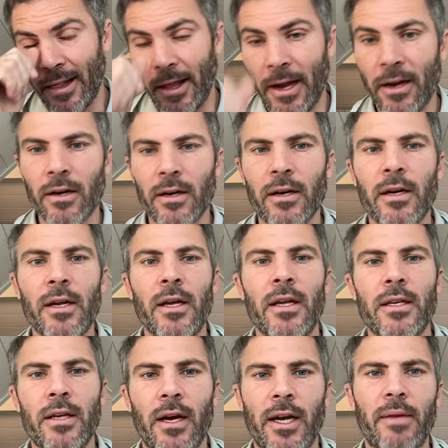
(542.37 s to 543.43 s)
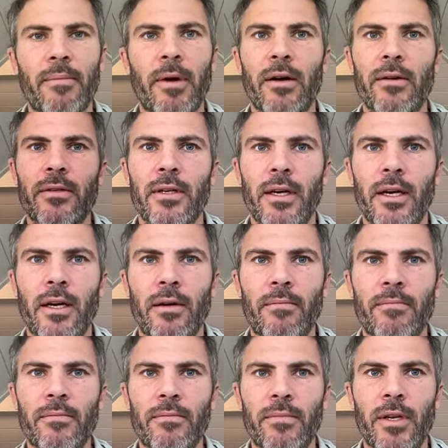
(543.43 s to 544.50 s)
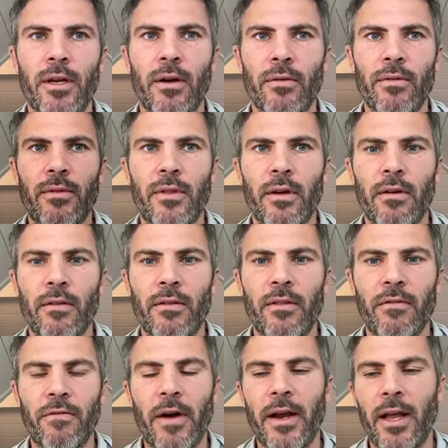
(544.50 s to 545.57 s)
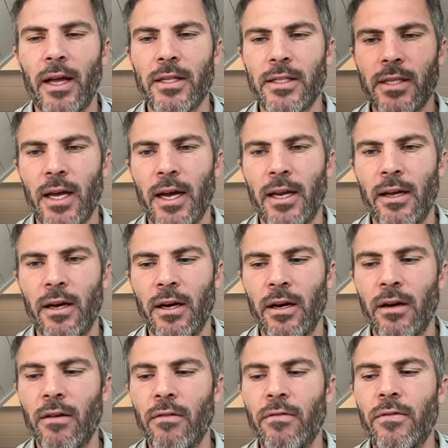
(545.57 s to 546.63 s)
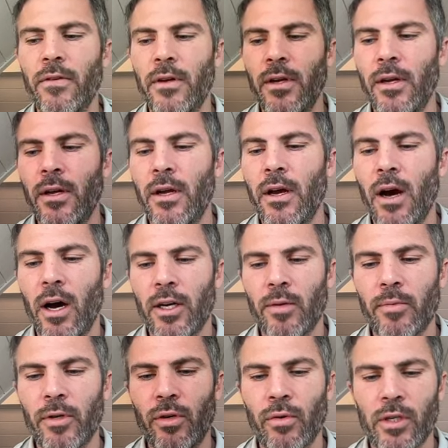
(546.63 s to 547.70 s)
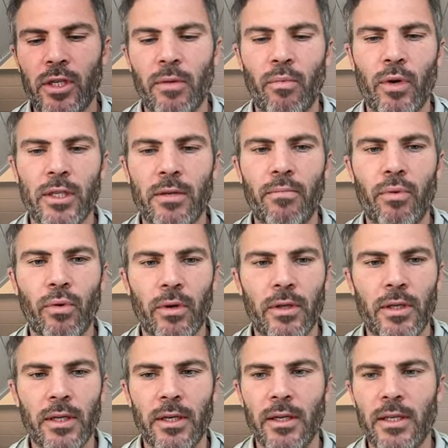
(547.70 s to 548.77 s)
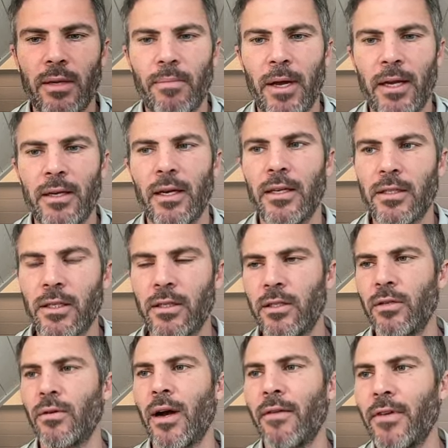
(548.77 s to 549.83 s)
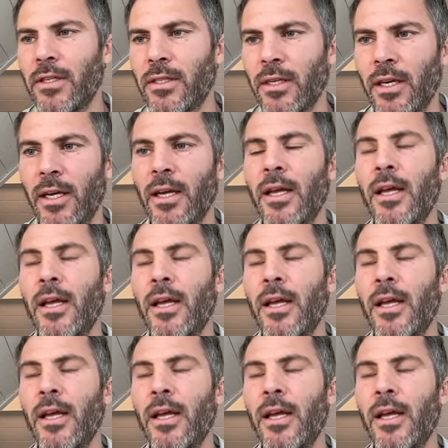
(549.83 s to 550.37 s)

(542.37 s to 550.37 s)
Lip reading: later, talking about, the finance side of entrepreneurship, what's important to pay attention to. Obviously,